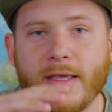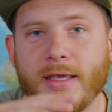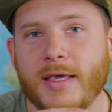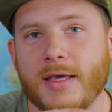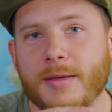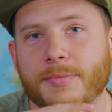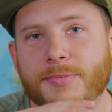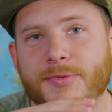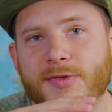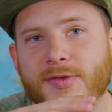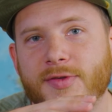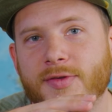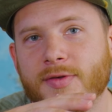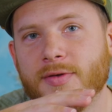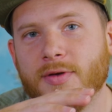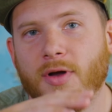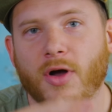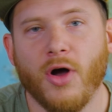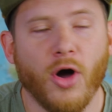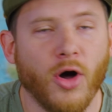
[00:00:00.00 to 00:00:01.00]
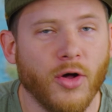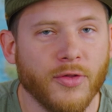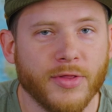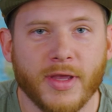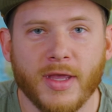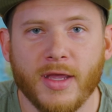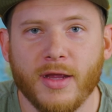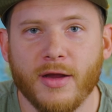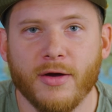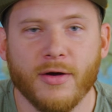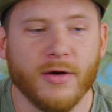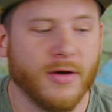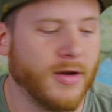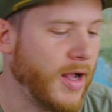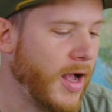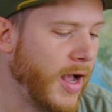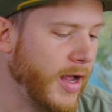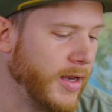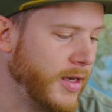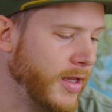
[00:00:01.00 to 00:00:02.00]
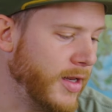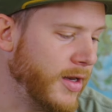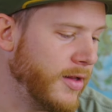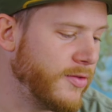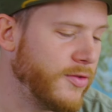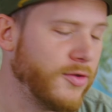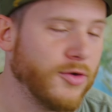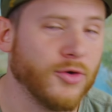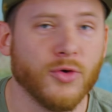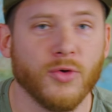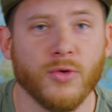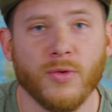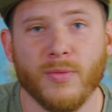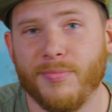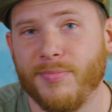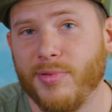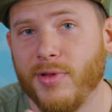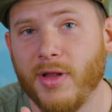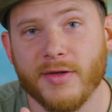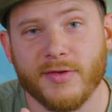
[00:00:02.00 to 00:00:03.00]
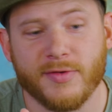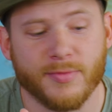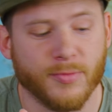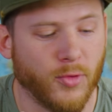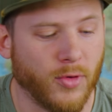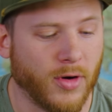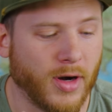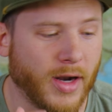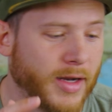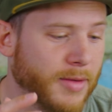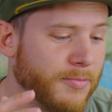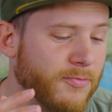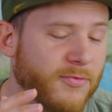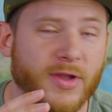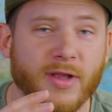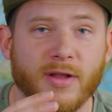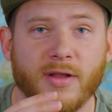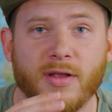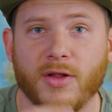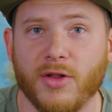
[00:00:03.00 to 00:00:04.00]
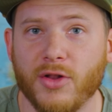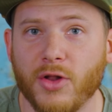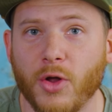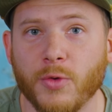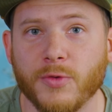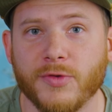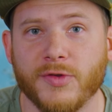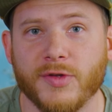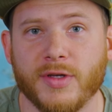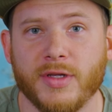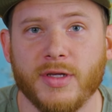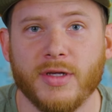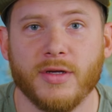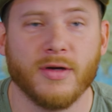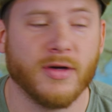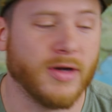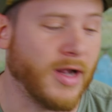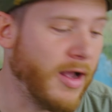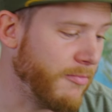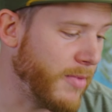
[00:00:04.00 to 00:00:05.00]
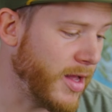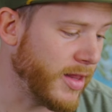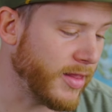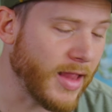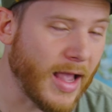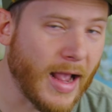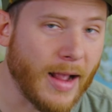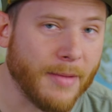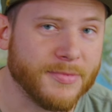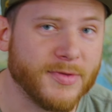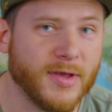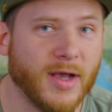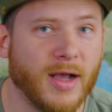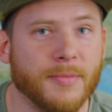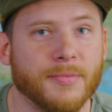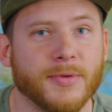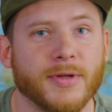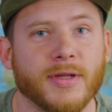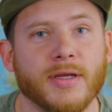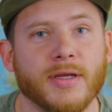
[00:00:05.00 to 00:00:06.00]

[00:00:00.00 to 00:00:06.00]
keeps all the gear I needed to, plus more. I can fit clothes in here, have my laptop in